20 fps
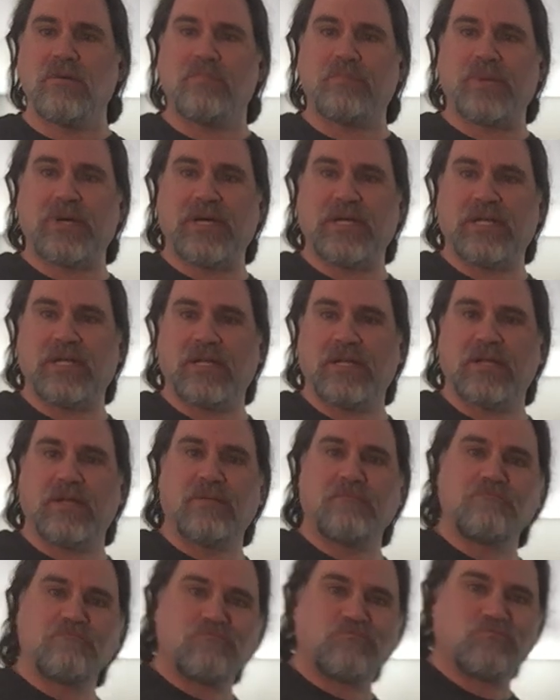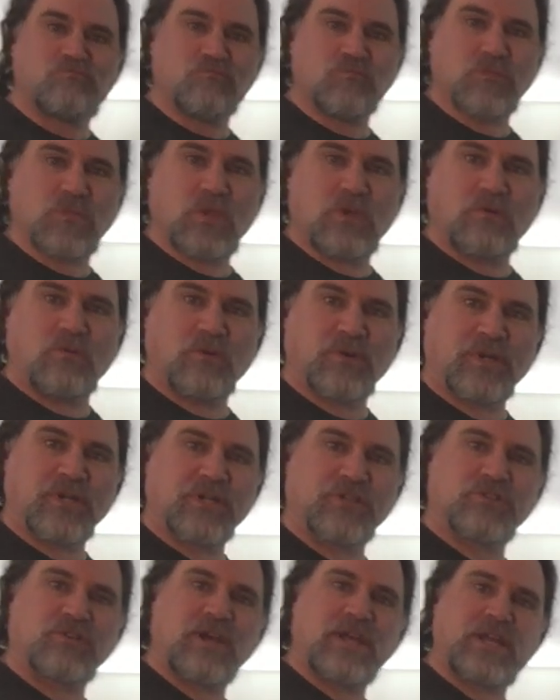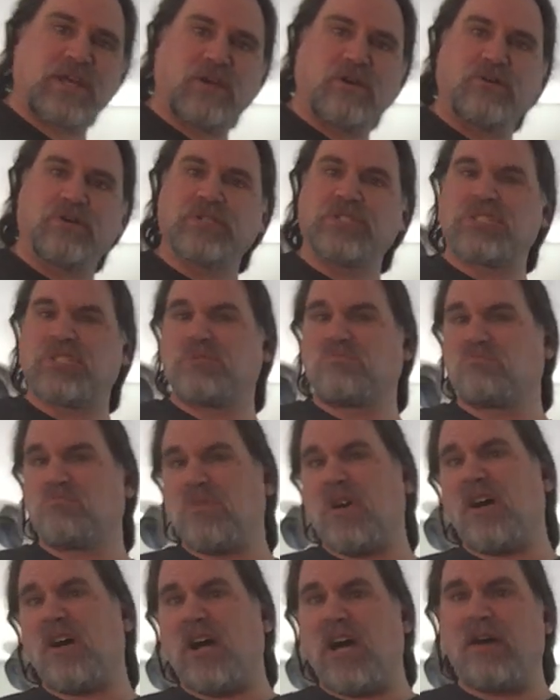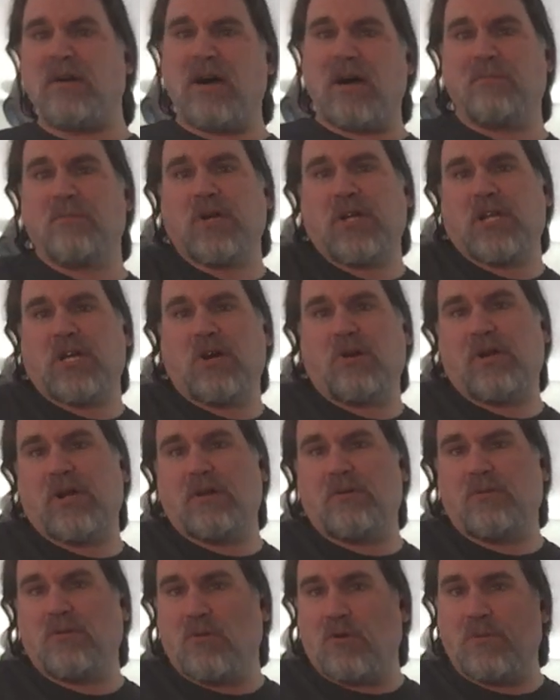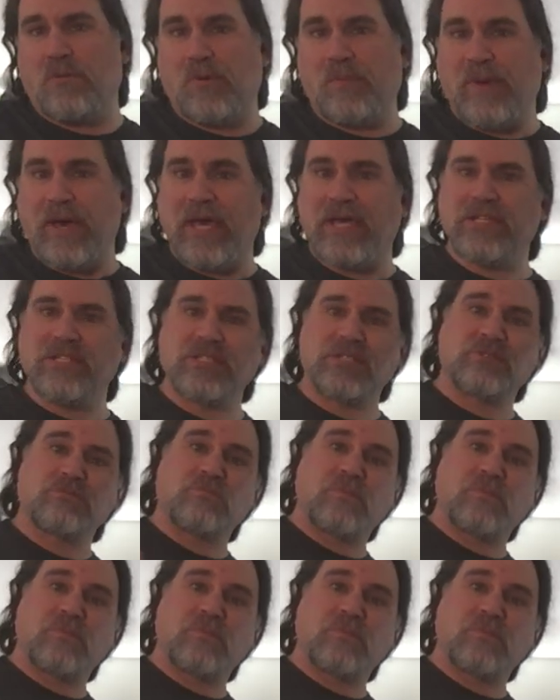but we're going to try to go as, I, I'm going to go at a normal pace.